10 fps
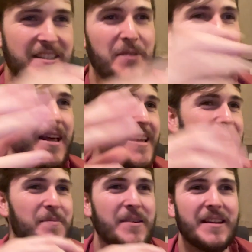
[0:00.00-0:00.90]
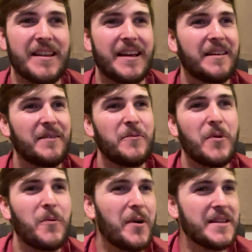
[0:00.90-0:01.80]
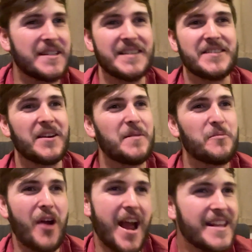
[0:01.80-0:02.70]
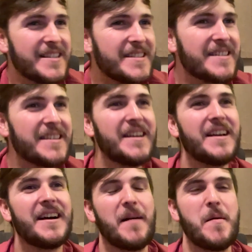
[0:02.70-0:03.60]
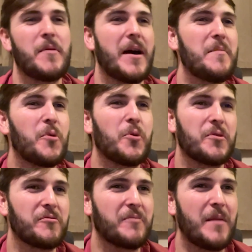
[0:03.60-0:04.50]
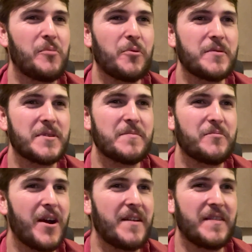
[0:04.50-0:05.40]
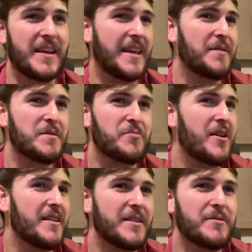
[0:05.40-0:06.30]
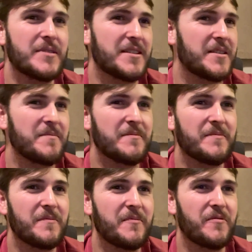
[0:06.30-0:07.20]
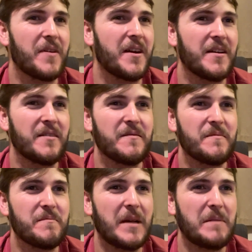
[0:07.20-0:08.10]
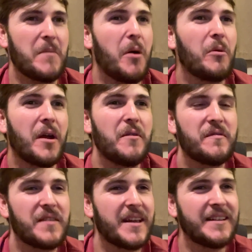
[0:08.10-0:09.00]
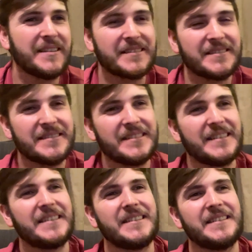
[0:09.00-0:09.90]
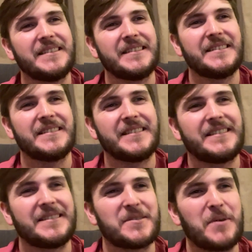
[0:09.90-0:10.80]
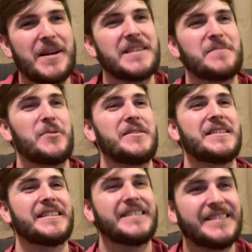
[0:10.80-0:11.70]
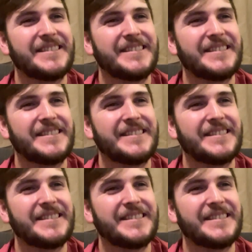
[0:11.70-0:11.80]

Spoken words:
see what it is, but like what's in certain breads? I remember I bought some bread thinking it was bread and it was some like malt loaf thing, and it's quite disappointing.